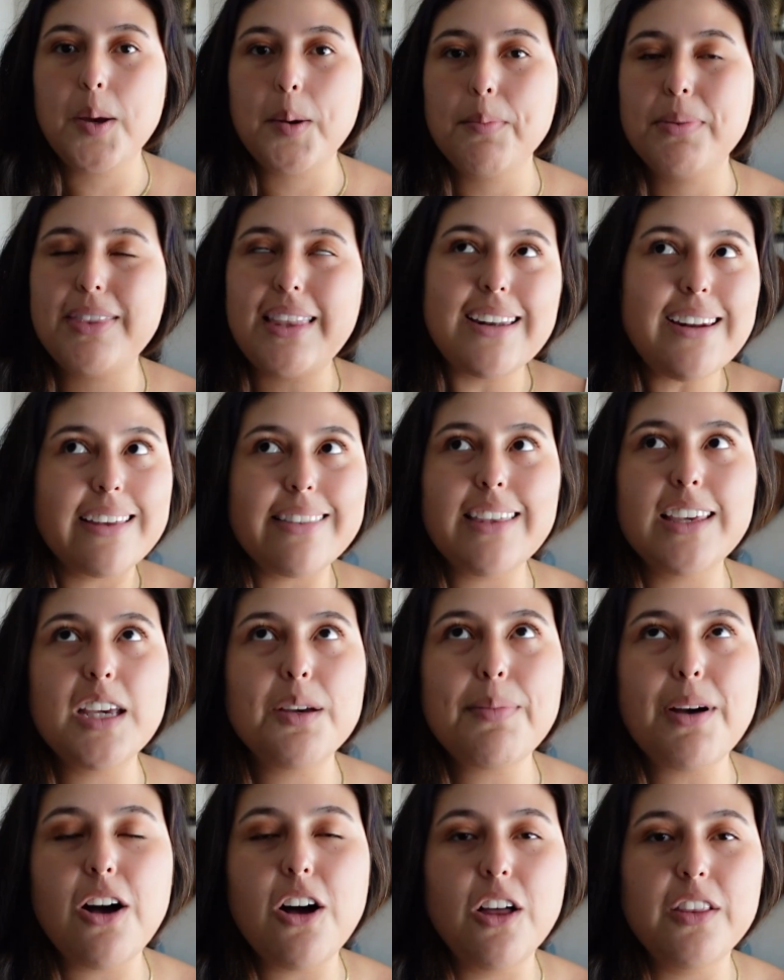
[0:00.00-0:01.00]
But then I think
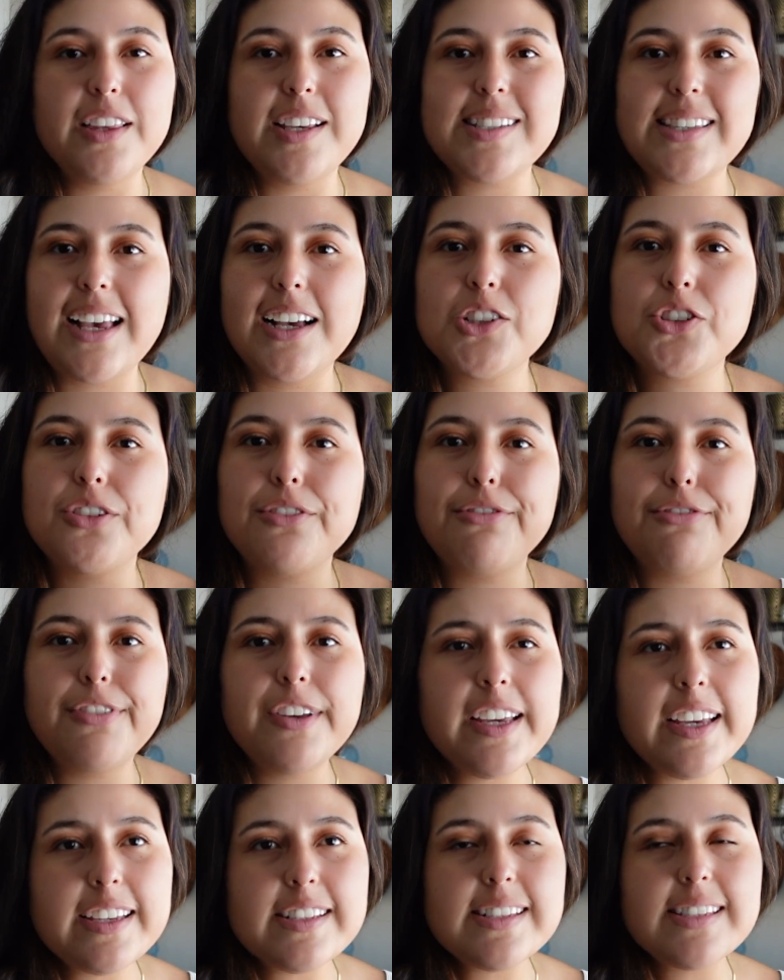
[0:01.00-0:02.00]
about all these extra
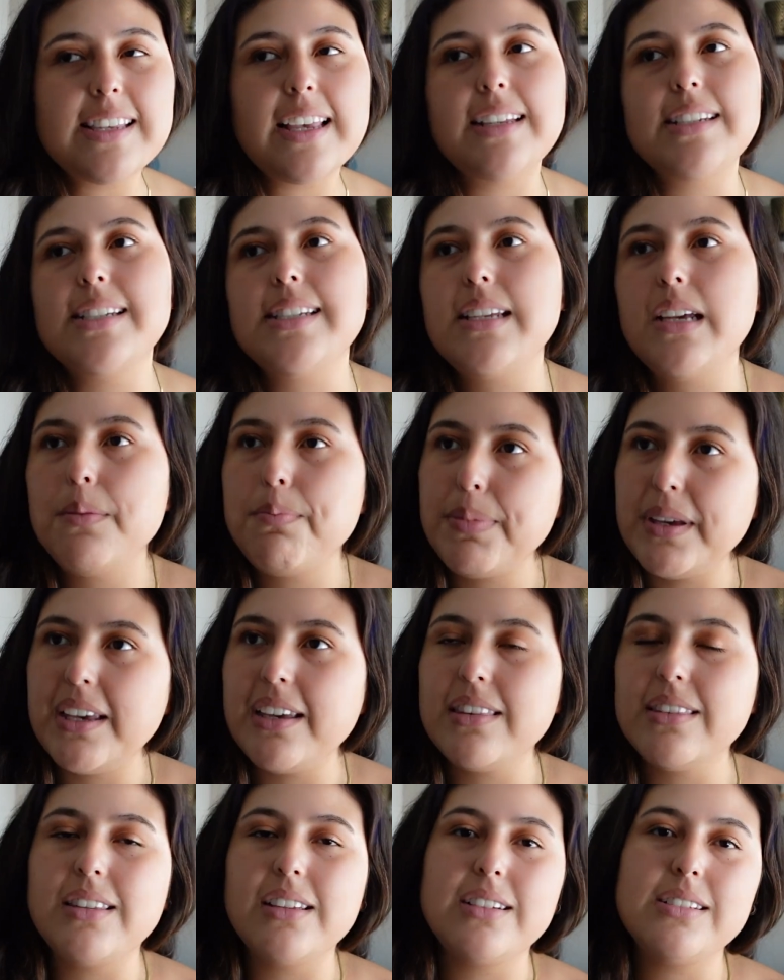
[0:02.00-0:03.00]
fees and
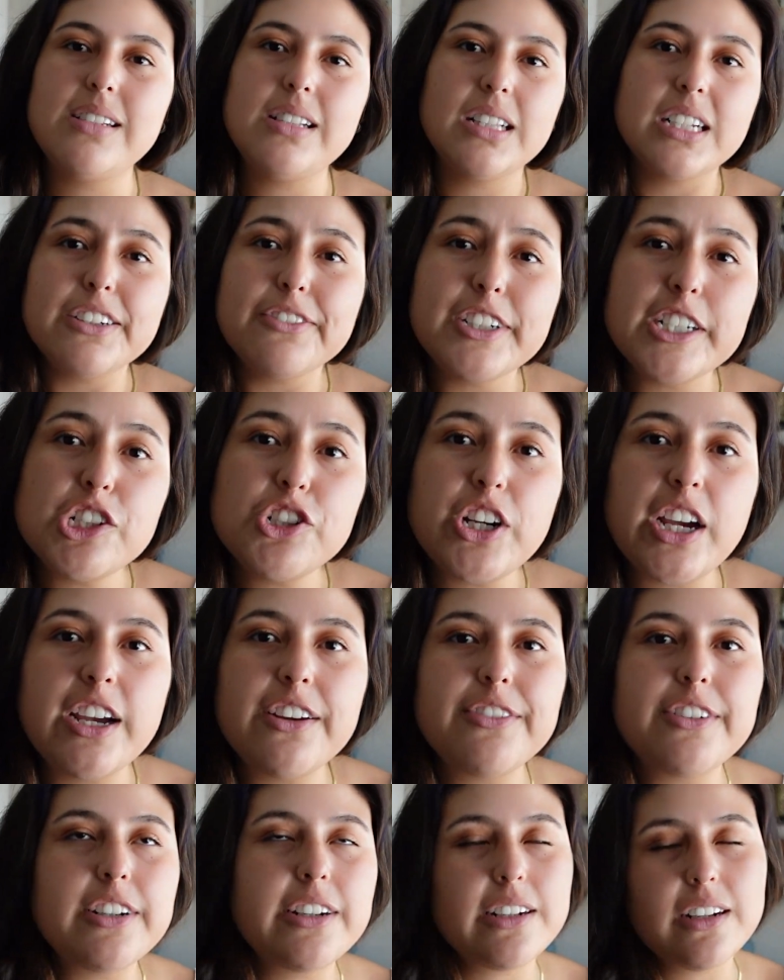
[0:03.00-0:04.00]
tipping the delivery
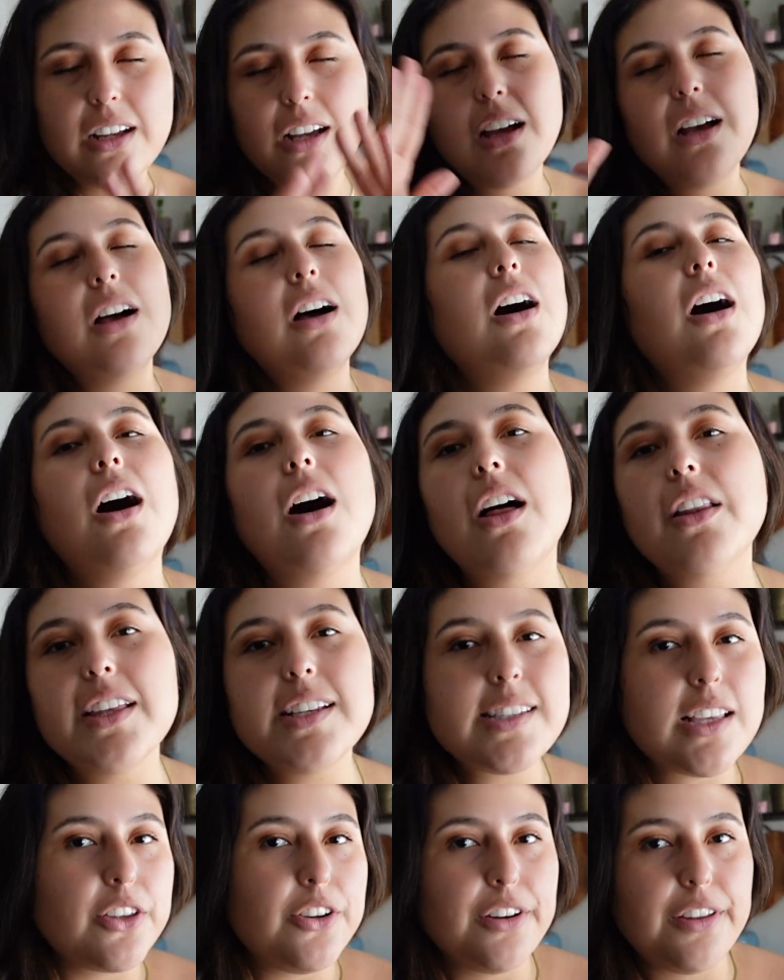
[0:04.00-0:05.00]
driver and all
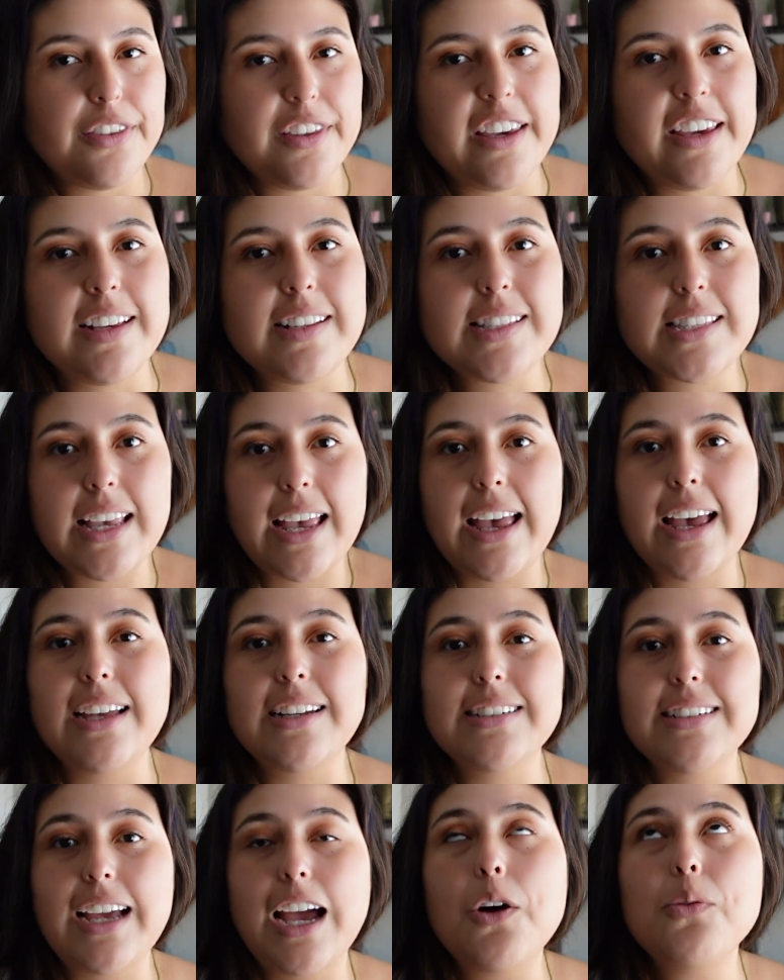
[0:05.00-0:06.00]
these other things,
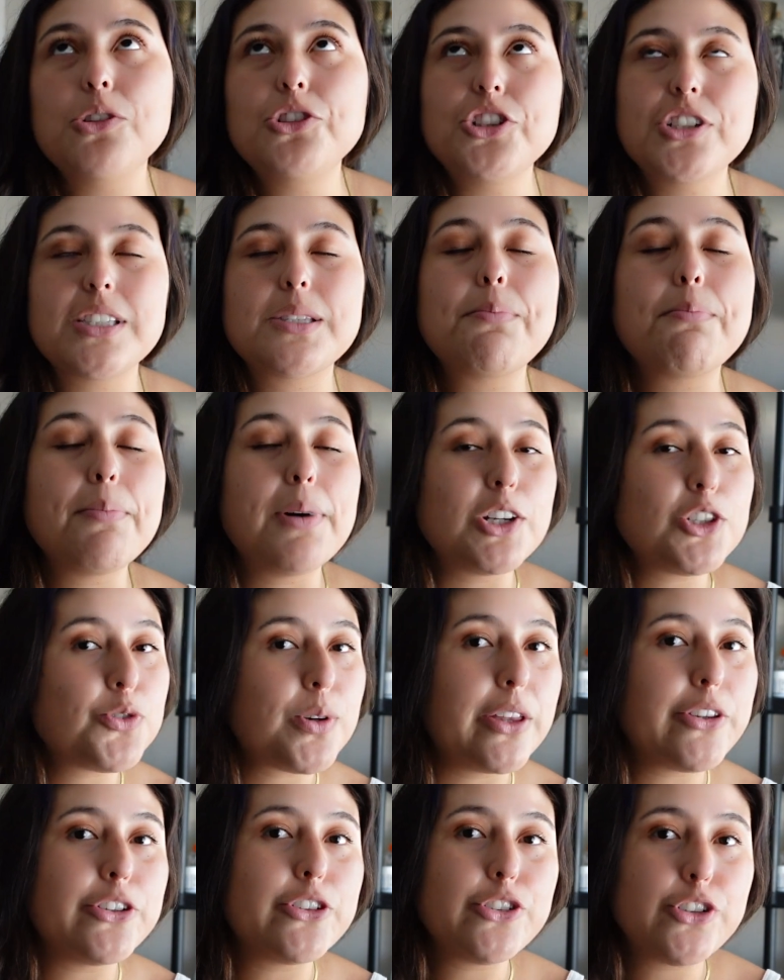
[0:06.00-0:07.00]
and I would just much
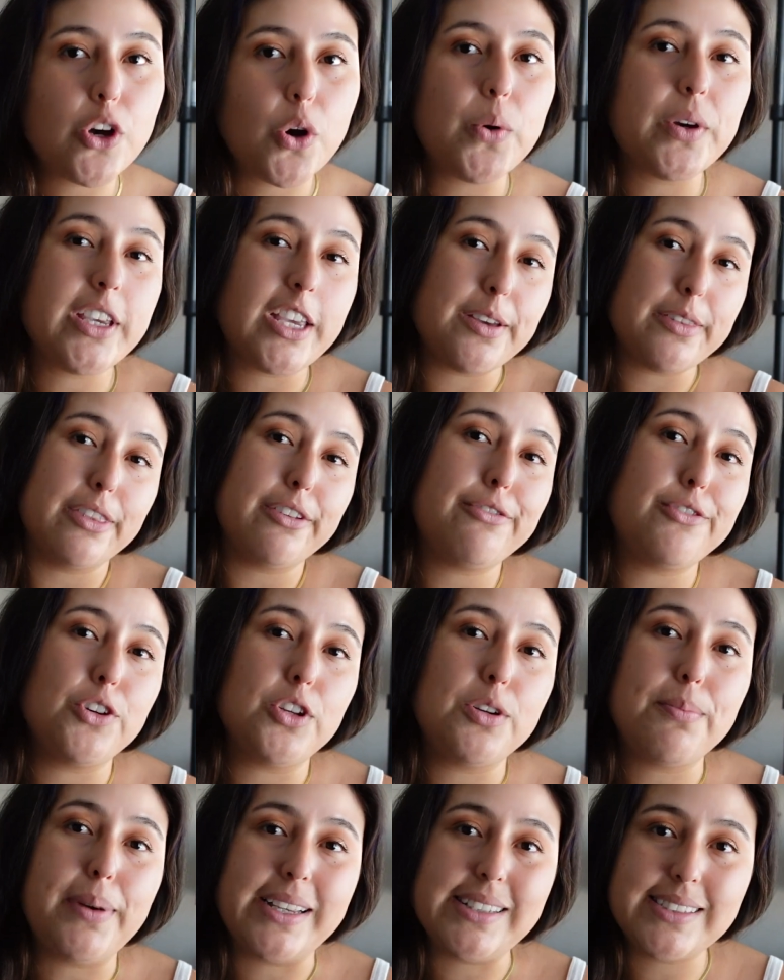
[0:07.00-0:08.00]
rather go and get the
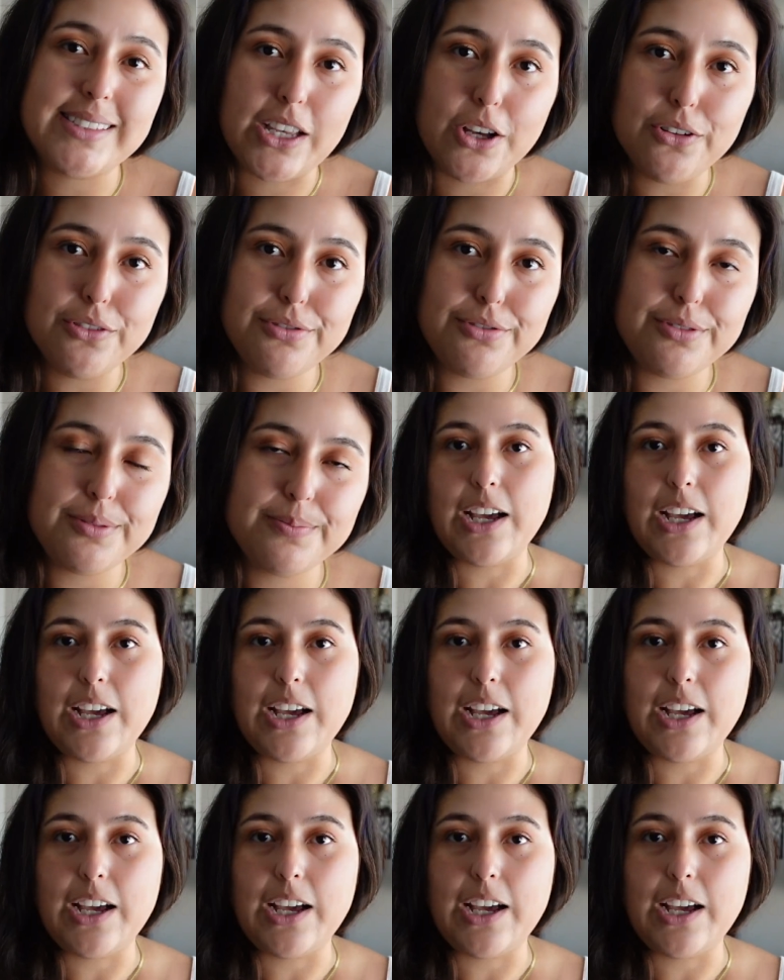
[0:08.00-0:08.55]
food myself.